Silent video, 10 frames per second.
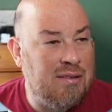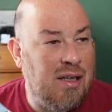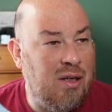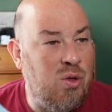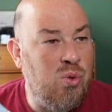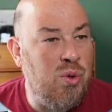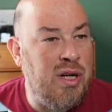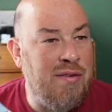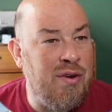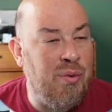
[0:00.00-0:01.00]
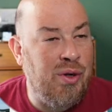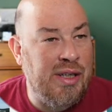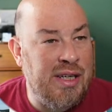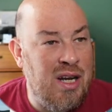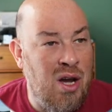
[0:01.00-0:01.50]
who would even
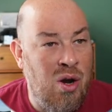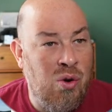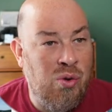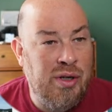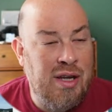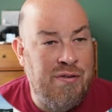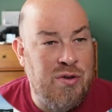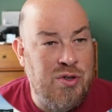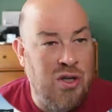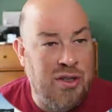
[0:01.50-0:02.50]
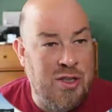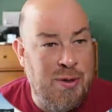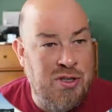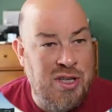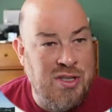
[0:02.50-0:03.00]
really know if you took,
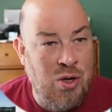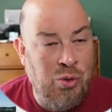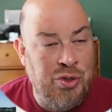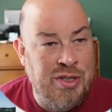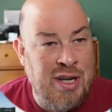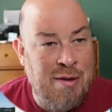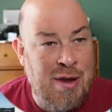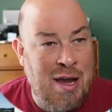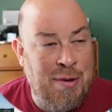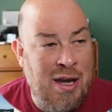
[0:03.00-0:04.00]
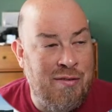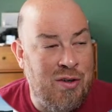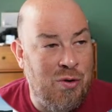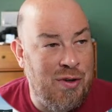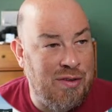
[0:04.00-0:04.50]
especially this older type map? I don't even know
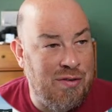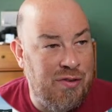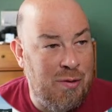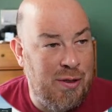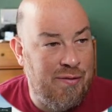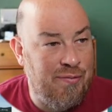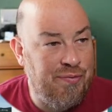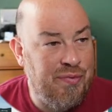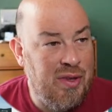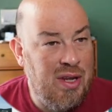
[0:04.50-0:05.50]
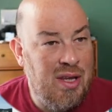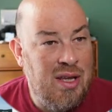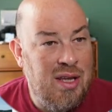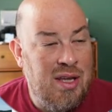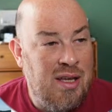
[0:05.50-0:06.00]
if you have to flip it.
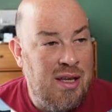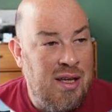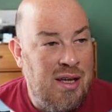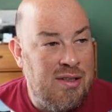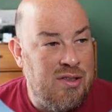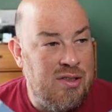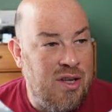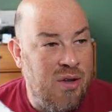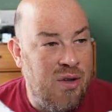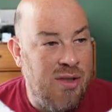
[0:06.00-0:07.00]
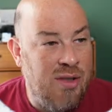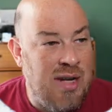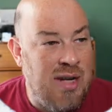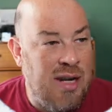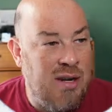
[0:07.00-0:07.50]
Just go with it.
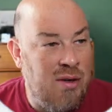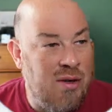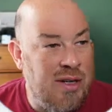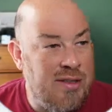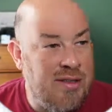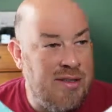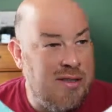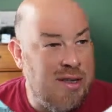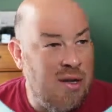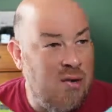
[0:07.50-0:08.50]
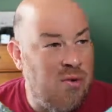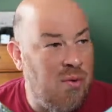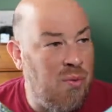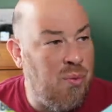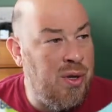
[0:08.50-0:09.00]
Anyhow, all right. So
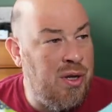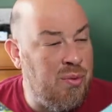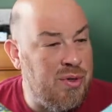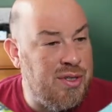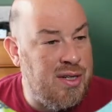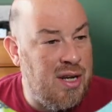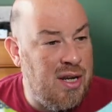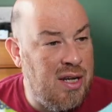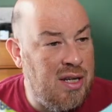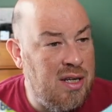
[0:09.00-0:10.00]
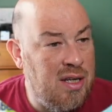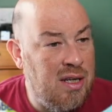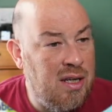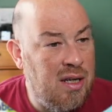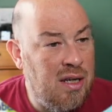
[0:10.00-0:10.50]
we were staying.
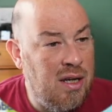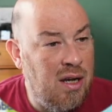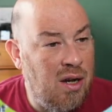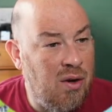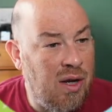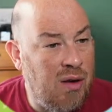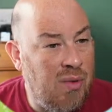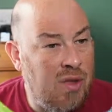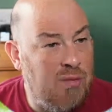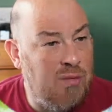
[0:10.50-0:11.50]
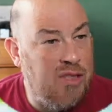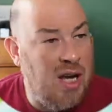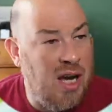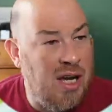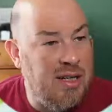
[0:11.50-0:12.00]
Okay,
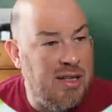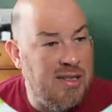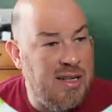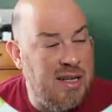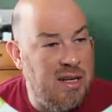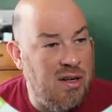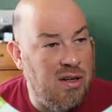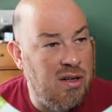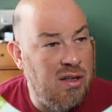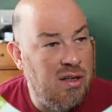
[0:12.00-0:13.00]
Willemstad is here.